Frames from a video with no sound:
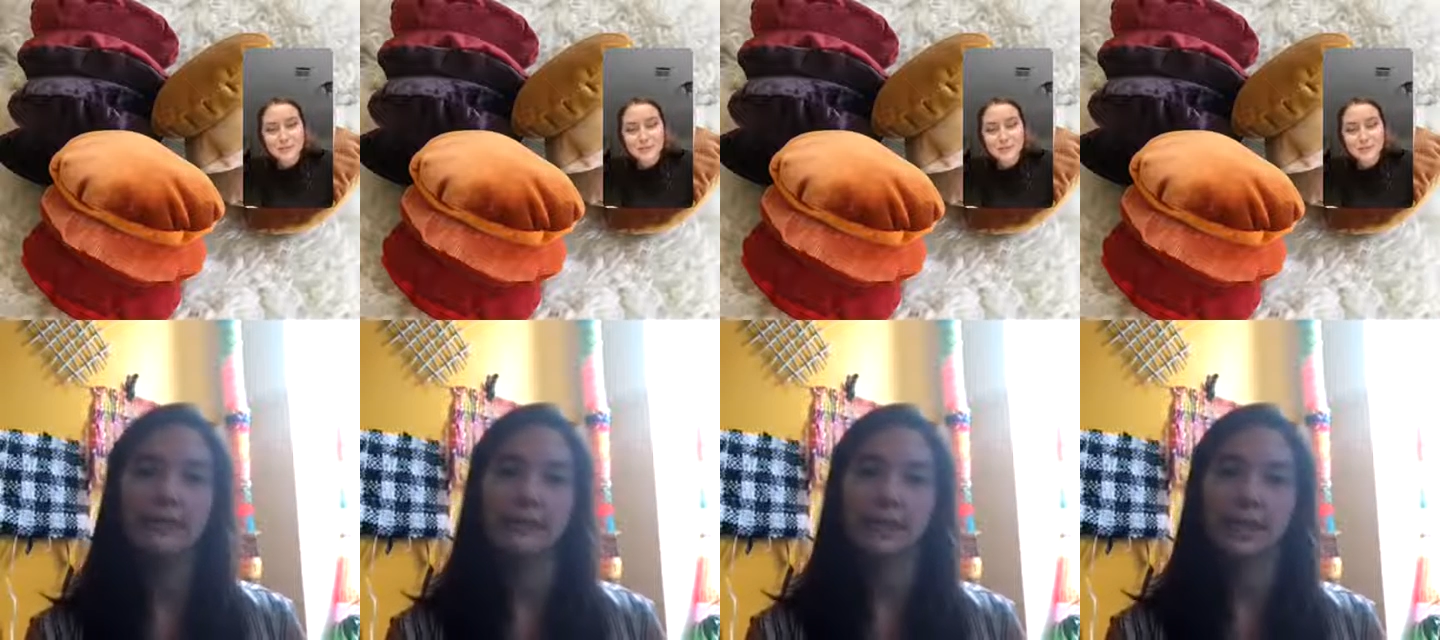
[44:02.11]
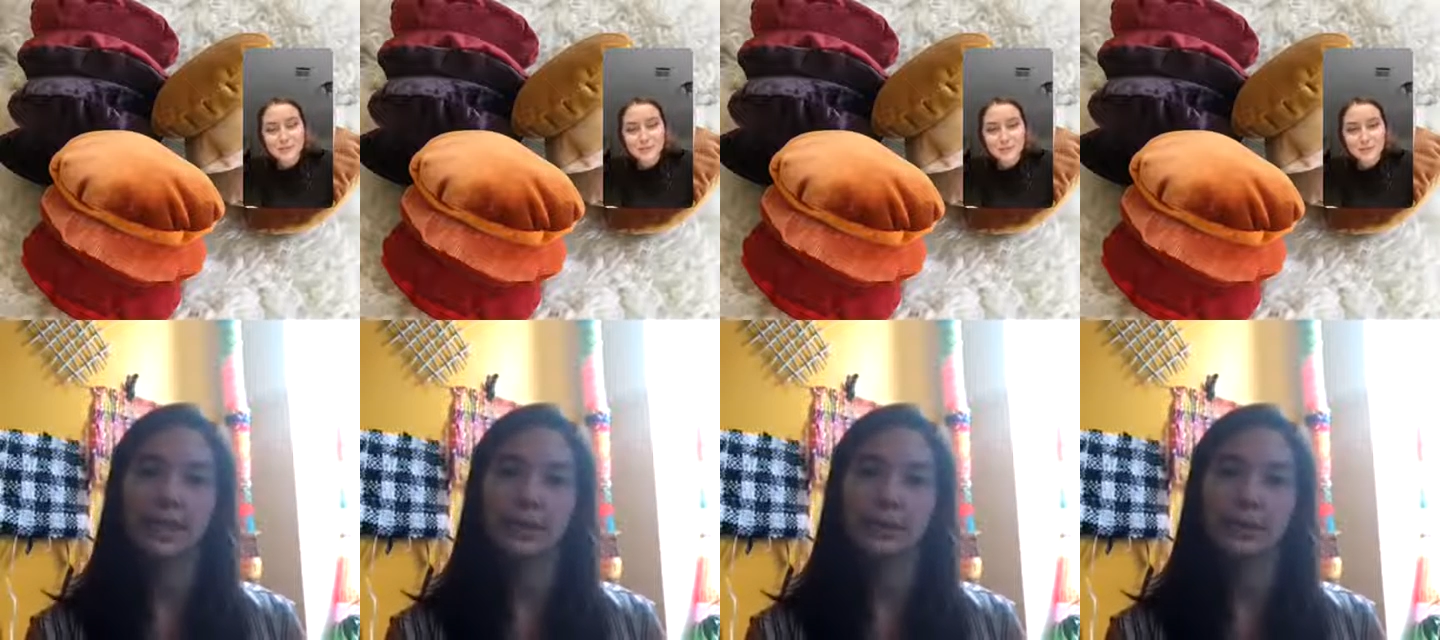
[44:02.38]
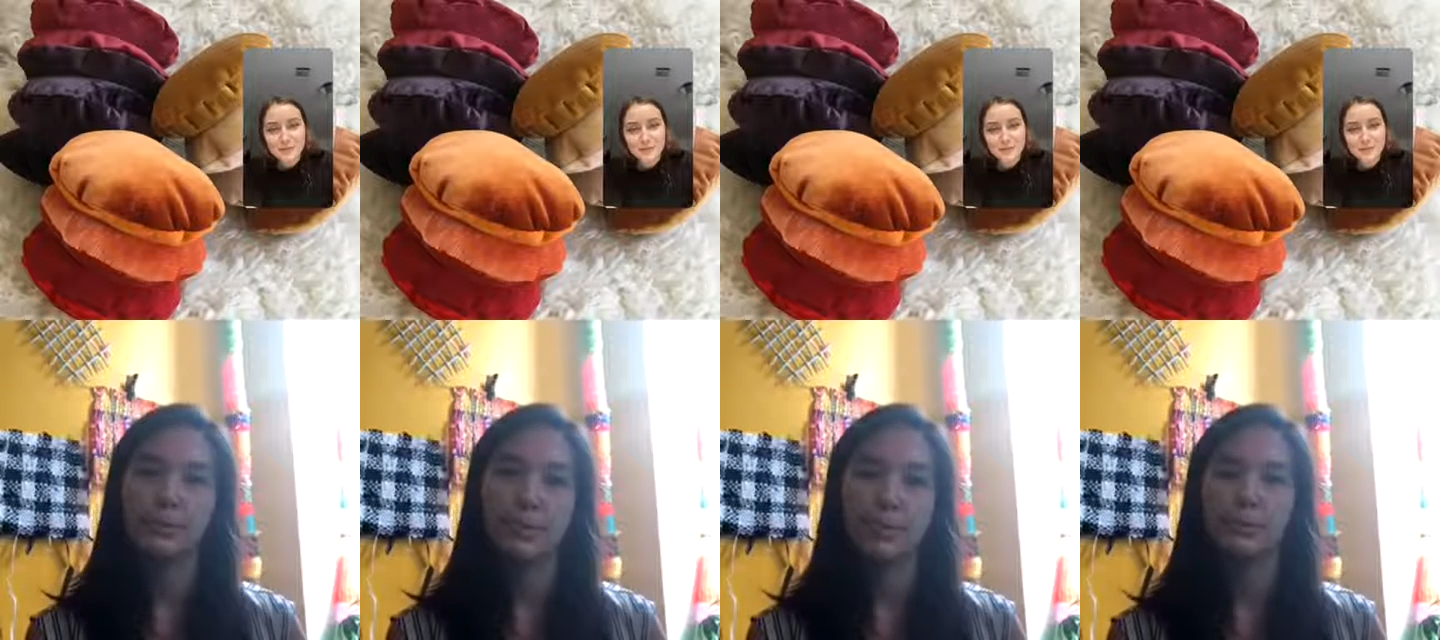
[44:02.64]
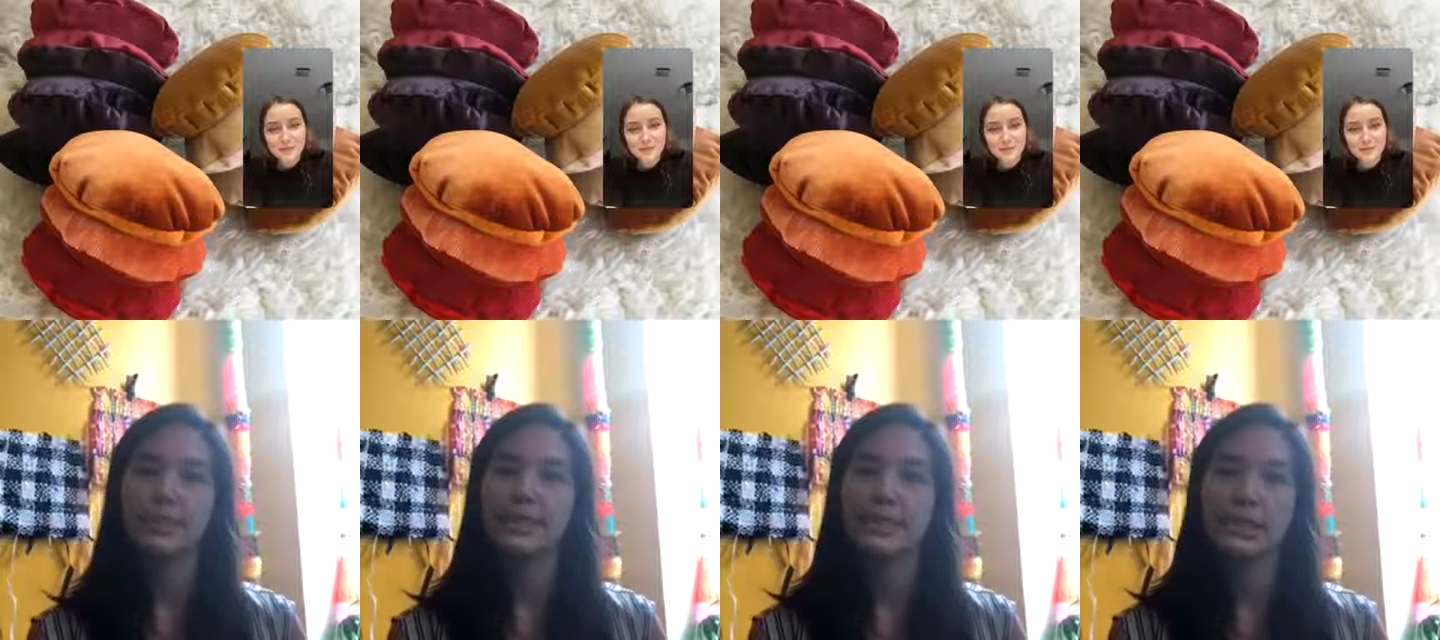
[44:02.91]
and just like
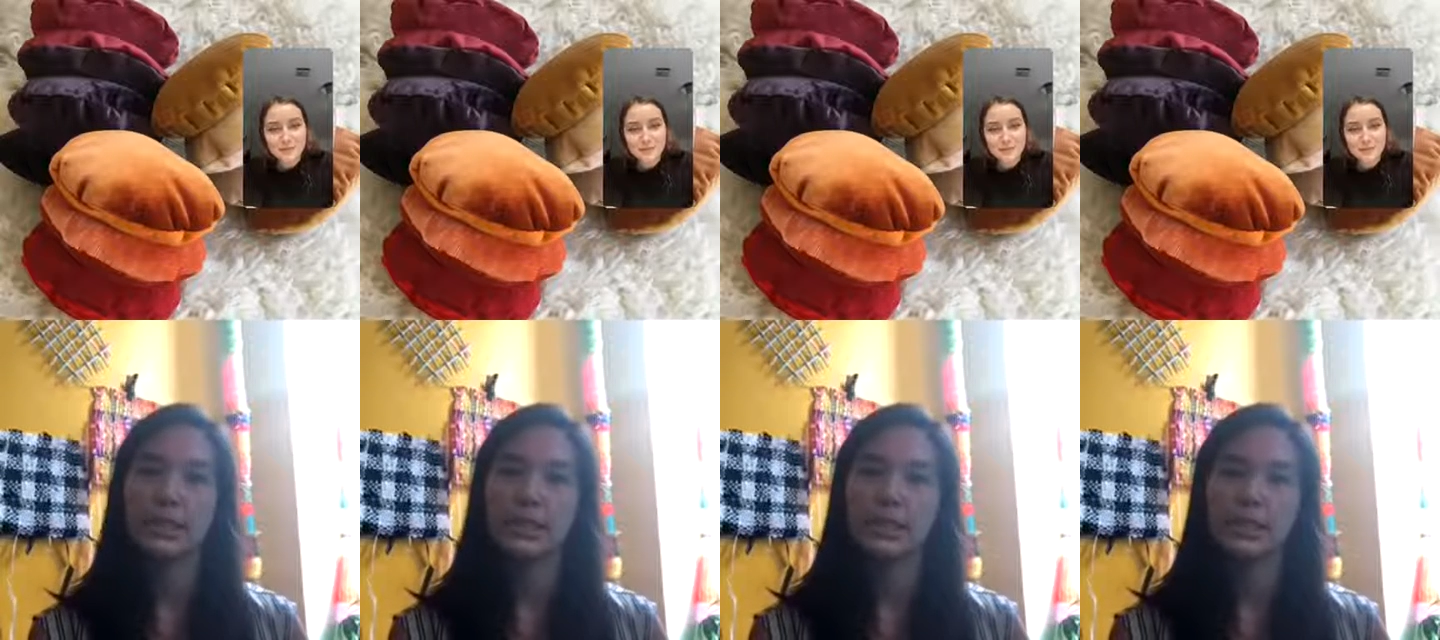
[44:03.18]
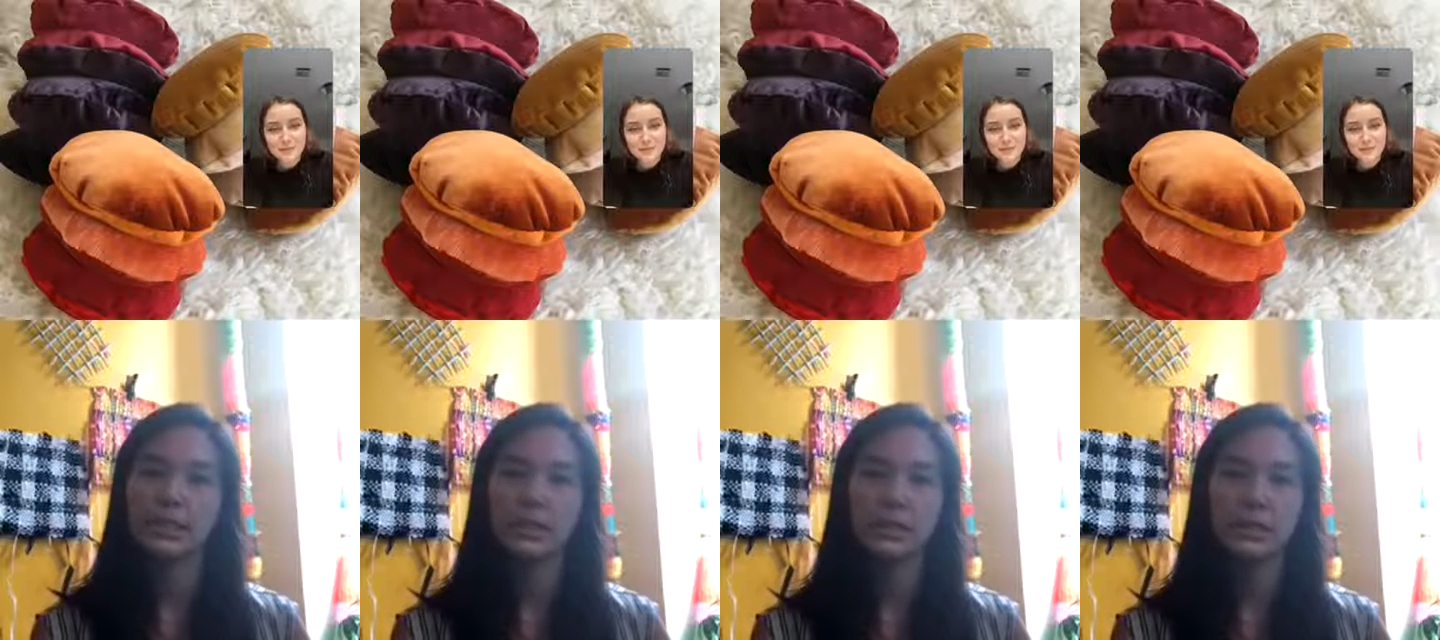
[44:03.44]
repurpose it.